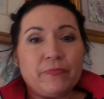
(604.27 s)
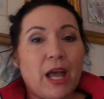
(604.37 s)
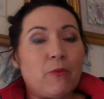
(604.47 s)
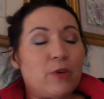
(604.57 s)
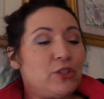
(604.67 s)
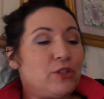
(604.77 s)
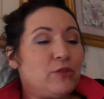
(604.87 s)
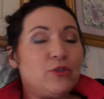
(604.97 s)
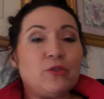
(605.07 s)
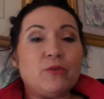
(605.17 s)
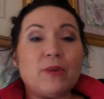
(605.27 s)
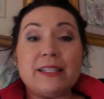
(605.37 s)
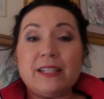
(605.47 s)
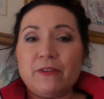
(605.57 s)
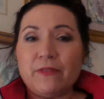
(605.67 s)
I want you to
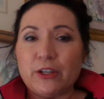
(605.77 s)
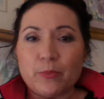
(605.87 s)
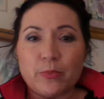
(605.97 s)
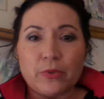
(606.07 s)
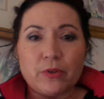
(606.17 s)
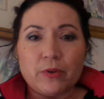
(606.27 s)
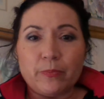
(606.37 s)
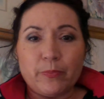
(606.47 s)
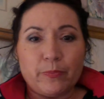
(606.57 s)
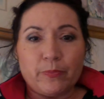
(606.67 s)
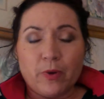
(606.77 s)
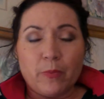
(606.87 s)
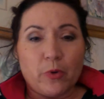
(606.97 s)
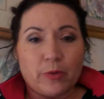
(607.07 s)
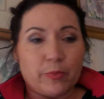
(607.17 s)
identify your
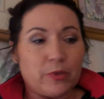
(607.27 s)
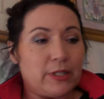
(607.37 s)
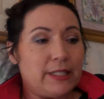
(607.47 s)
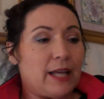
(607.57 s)
border bullies.